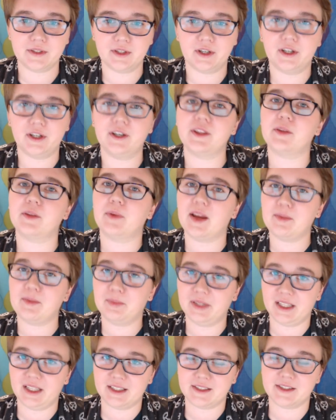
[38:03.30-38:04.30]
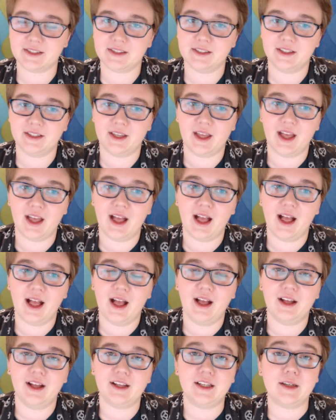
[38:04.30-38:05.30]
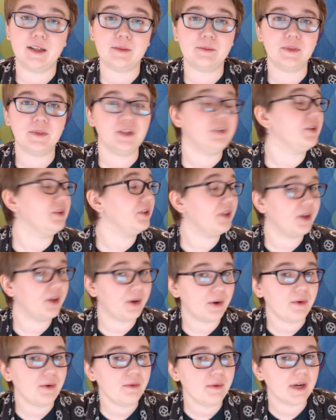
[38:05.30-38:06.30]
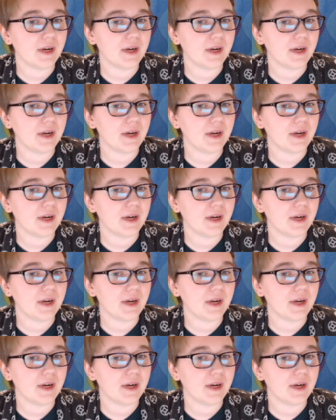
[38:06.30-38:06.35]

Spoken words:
are in the right place? No.